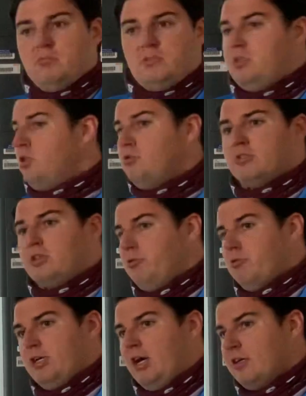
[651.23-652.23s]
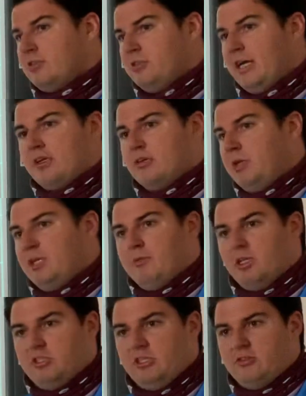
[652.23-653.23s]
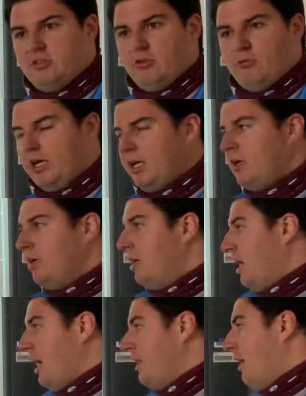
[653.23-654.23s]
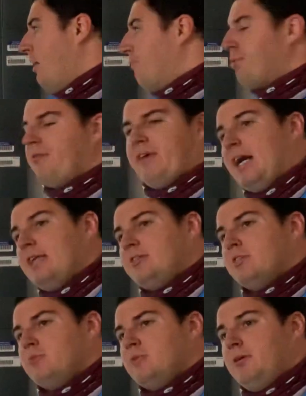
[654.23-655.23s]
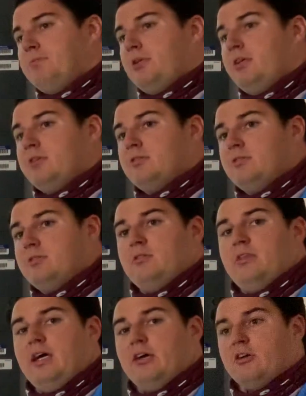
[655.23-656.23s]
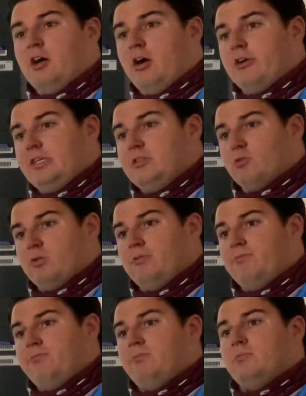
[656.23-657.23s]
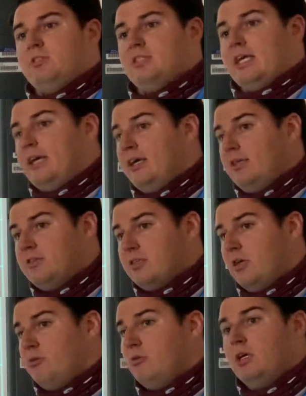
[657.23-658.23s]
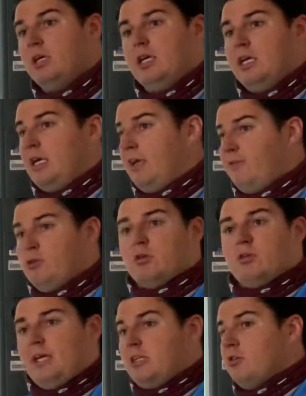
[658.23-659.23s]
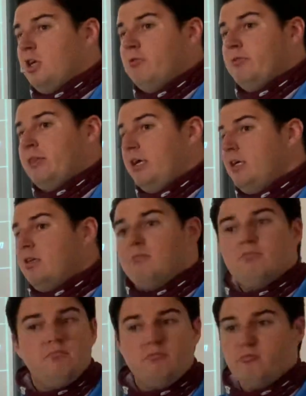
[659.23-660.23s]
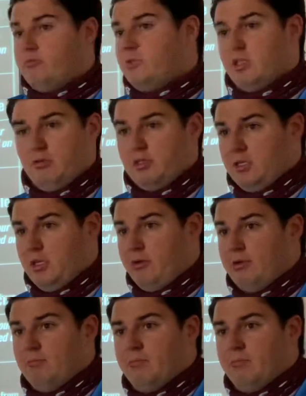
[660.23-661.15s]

Use Google Docs. That could be a much easier way. I know I provided some templates that are already sort of set, so if you want to make your own thing, do it too.